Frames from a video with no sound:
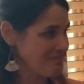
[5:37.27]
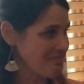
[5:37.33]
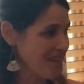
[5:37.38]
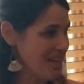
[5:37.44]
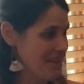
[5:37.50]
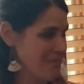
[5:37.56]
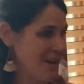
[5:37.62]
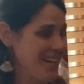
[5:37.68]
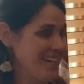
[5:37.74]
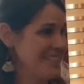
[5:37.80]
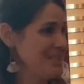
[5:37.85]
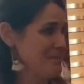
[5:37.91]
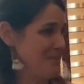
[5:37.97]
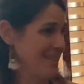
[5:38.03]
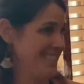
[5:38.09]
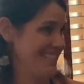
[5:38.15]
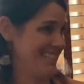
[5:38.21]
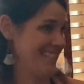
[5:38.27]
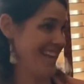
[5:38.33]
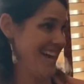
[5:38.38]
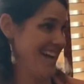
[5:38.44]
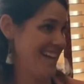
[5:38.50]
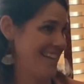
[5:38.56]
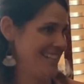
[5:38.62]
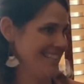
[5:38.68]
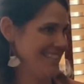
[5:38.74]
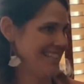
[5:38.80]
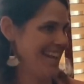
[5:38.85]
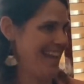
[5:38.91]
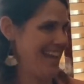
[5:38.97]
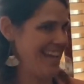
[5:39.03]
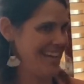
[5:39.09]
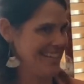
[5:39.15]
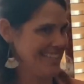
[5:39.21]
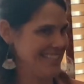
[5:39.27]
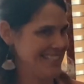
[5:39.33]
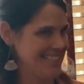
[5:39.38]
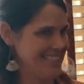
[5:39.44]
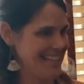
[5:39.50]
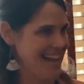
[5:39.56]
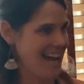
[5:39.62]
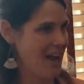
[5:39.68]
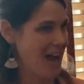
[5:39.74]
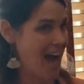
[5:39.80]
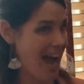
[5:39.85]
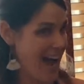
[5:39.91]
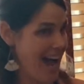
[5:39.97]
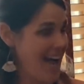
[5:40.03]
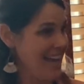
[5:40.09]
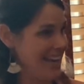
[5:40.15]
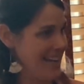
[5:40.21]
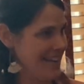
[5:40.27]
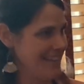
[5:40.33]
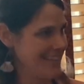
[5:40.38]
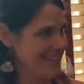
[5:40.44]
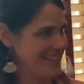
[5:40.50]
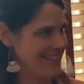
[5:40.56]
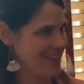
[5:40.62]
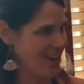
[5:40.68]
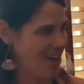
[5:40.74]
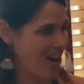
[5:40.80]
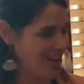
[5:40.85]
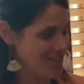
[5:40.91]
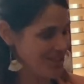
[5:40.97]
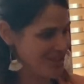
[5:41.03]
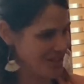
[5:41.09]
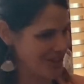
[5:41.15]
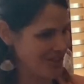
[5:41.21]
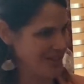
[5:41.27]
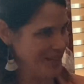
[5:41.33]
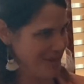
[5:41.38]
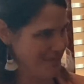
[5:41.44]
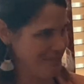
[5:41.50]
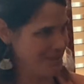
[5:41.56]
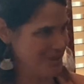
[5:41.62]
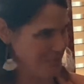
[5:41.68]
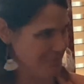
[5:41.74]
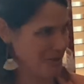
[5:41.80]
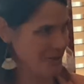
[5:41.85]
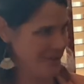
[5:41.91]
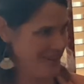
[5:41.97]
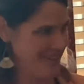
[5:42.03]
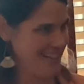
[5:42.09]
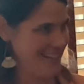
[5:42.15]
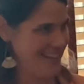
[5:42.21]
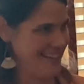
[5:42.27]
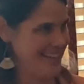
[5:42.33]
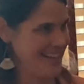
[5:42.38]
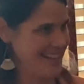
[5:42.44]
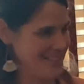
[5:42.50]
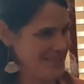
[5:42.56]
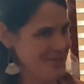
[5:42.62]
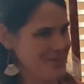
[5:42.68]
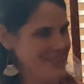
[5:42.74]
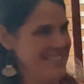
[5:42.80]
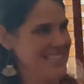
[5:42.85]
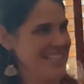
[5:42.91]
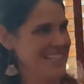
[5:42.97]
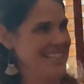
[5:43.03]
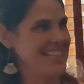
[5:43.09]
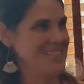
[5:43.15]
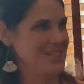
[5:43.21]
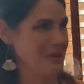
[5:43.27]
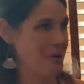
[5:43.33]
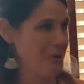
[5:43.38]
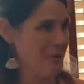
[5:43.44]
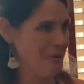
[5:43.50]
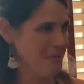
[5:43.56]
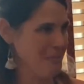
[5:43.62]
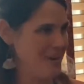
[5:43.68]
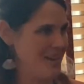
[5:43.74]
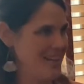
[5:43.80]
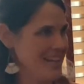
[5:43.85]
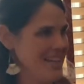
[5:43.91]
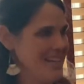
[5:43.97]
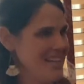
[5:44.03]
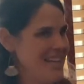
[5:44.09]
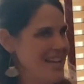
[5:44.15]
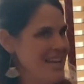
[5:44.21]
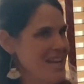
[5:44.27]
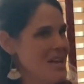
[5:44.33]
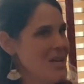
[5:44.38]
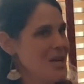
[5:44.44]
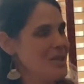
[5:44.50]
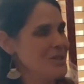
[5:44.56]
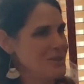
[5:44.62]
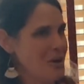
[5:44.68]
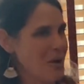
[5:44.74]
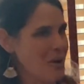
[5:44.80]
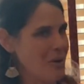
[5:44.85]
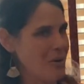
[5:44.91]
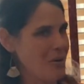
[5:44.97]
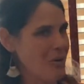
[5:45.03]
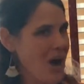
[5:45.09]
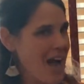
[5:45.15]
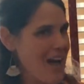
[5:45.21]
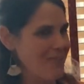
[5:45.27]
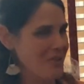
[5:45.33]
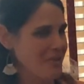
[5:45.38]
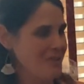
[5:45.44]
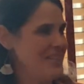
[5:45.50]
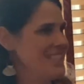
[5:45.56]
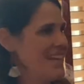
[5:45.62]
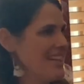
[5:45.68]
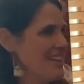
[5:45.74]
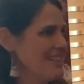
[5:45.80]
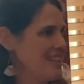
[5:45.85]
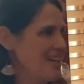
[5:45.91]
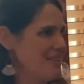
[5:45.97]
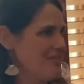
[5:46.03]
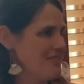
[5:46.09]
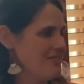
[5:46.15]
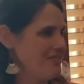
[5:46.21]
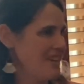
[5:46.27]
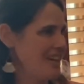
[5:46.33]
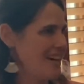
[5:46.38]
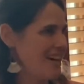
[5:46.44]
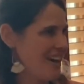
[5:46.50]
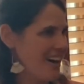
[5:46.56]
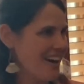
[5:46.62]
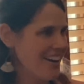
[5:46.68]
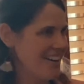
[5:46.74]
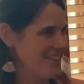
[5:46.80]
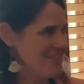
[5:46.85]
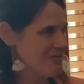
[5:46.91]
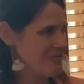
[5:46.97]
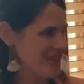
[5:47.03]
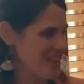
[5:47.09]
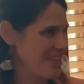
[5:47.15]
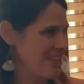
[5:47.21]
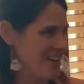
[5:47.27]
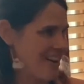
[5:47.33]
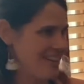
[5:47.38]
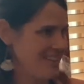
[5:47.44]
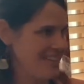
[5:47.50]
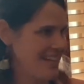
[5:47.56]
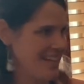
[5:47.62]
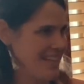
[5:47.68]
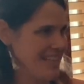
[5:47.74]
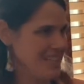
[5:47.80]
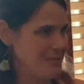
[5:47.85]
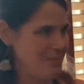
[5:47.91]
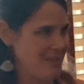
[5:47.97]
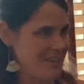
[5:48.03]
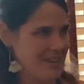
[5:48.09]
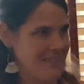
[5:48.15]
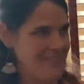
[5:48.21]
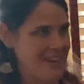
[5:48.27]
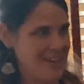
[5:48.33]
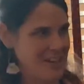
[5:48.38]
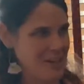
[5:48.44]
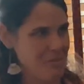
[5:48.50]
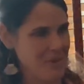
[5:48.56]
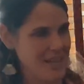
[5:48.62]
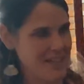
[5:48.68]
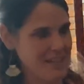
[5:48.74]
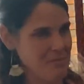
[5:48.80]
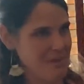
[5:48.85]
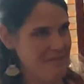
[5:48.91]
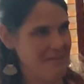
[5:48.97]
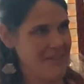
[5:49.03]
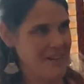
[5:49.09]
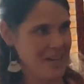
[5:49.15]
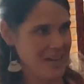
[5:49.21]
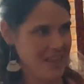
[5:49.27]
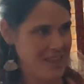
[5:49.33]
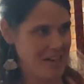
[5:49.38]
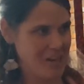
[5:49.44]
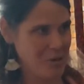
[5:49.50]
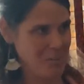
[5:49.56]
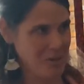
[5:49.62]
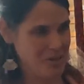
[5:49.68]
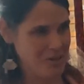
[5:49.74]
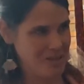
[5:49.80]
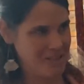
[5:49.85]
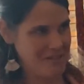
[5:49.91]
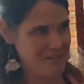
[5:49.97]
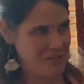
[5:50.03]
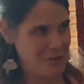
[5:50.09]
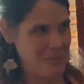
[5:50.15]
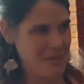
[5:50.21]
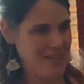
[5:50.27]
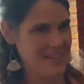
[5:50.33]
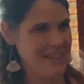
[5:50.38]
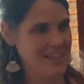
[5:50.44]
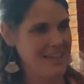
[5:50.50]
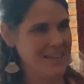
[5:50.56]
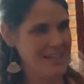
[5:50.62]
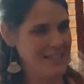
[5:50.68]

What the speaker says: and my husband is gone, and I also am deploying as soon as he gets home. So I've always had a love affair with gardening. It's been very therapeutic for me,